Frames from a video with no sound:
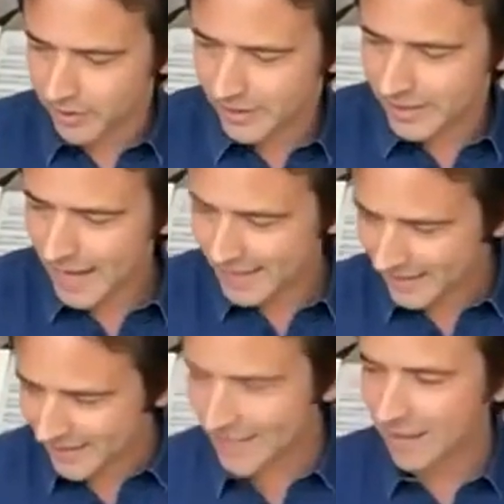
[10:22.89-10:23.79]

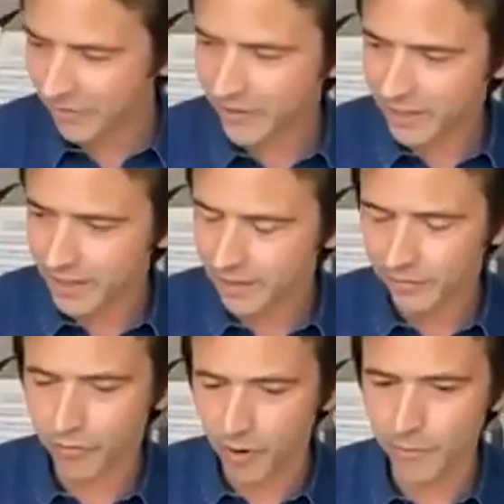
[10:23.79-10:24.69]
dancing feeling,
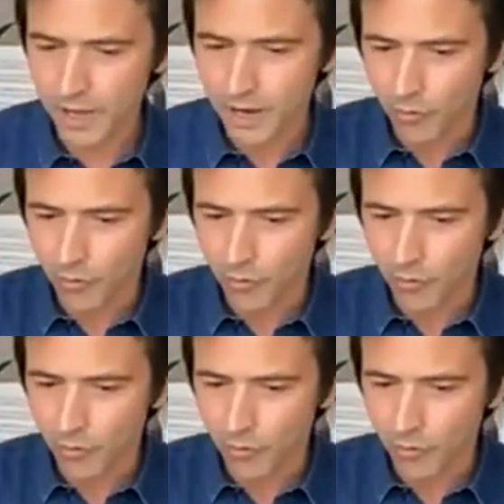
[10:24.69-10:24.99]
from